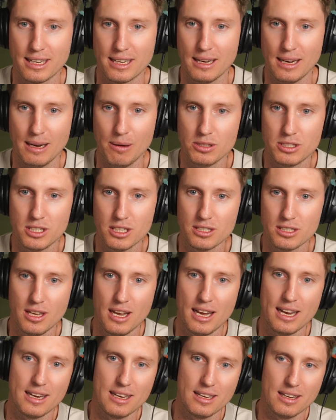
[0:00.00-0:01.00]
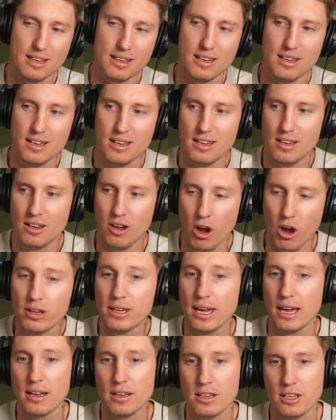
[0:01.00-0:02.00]
it was just like,
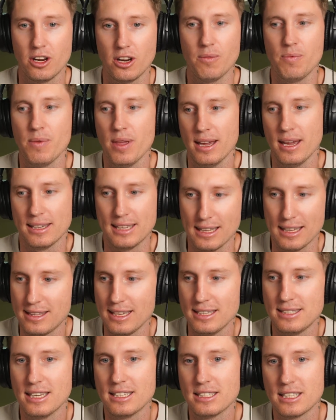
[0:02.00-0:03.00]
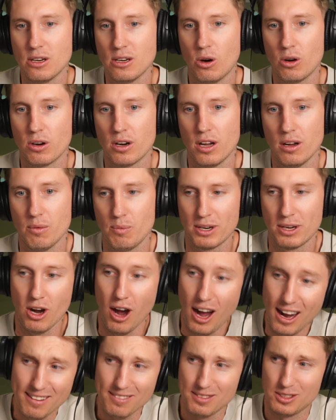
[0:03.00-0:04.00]
okay, get these things in order. We're
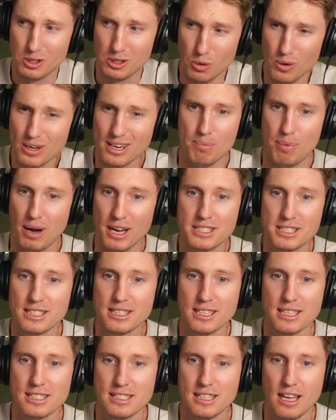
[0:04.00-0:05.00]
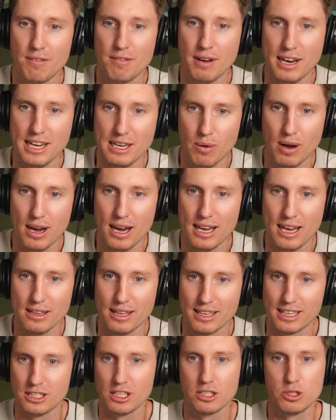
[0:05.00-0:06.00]
kind of doing a bunch of this stuff anyway.
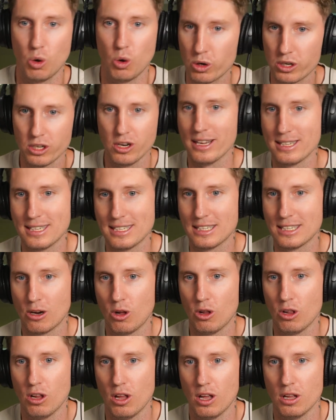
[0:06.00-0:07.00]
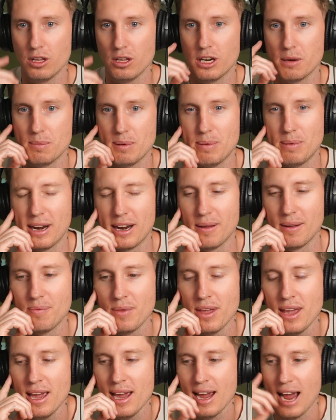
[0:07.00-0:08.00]
Like it just organizes it all a little bit better.
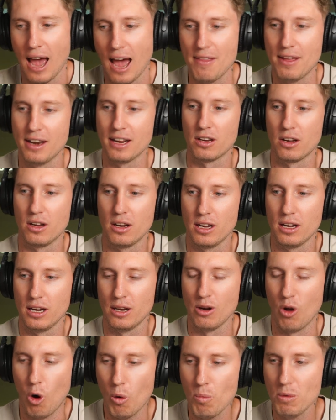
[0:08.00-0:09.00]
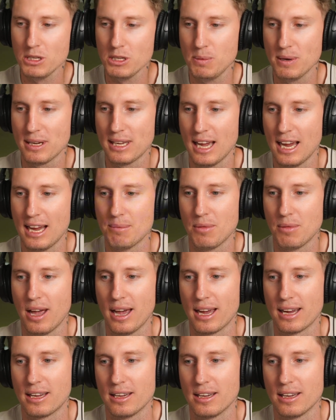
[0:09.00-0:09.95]
And then it almost became like